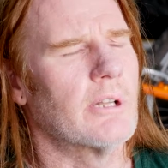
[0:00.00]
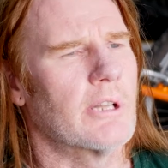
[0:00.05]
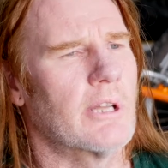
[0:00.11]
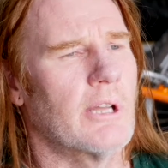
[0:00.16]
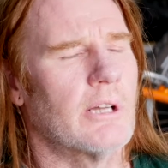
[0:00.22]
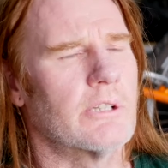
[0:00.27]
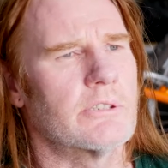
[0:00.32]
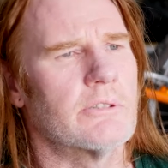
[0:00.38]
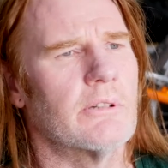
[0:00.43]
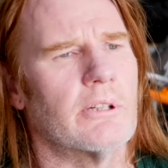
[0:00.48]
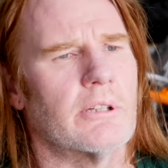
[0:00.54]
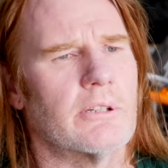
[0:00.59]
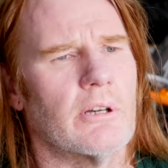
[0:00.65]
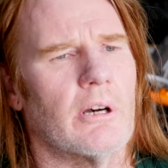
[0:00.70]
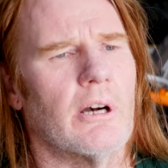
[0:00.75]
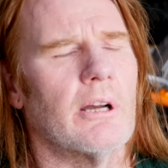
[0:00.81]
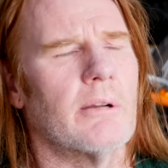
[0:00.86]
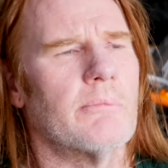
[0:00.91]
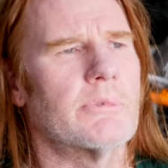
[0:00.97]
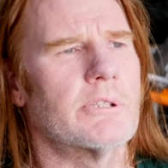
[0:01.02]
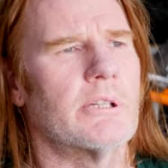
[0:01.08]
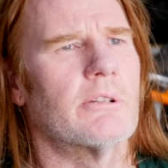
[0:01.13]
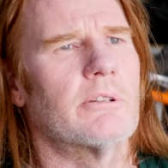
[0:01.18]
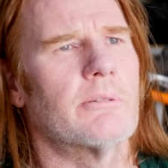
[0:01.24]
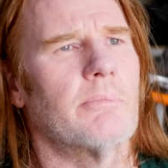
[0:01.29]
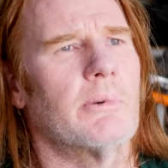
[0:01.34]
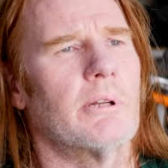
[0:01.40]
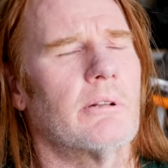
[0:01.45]
the counsellor at the time
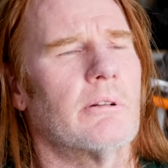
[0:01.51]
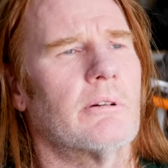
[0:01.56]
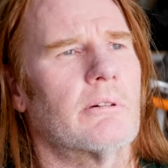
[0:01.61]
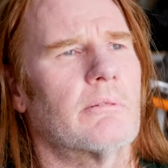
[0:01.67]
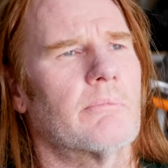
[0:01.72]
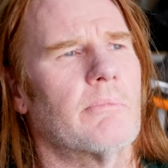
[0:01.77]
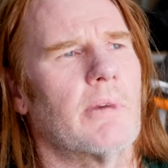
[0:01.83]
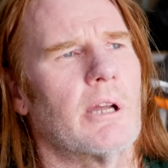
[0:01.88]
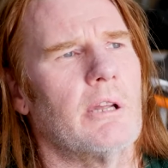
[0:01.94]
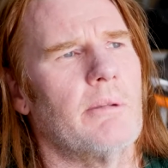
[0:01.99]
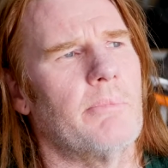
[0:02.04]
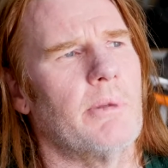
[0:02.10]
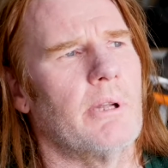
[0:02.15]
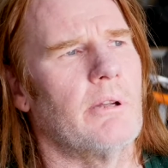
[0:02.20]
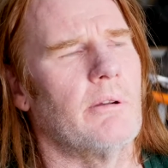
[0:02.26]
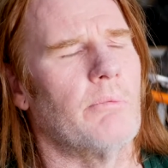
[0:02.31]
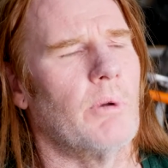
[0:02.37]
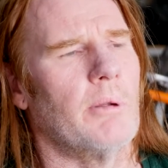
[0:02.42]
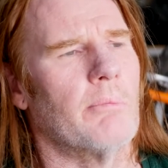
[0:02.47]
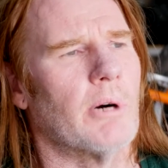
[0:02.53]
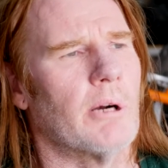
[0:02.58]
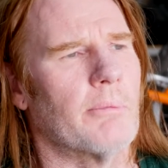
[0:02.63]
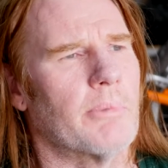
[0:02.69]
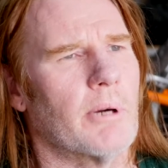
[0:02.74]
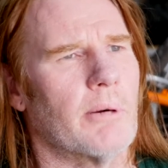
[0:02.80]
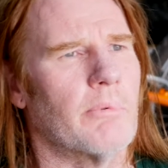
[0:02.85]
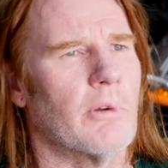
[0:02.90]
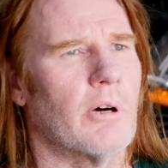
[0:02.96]
said to me, look, maybe we might
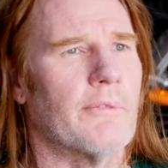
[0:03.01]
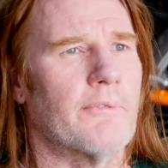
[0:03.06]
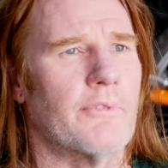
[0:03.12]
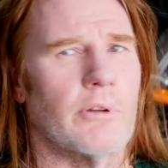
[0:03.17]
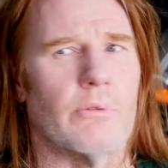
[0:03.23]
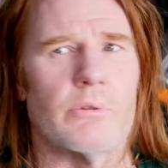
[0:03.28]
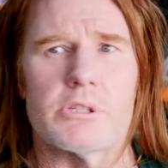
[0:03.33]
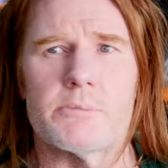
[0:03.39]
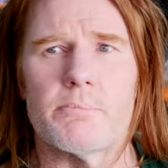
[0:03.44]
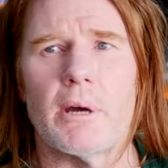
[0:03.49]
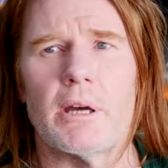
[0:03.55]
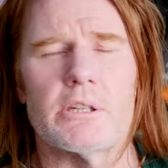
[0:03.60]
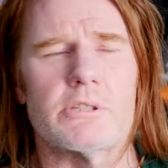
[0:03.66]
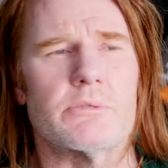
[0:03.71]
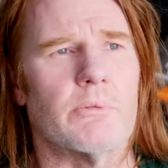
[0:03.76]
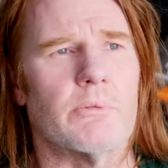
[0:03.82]
be able to offer you a space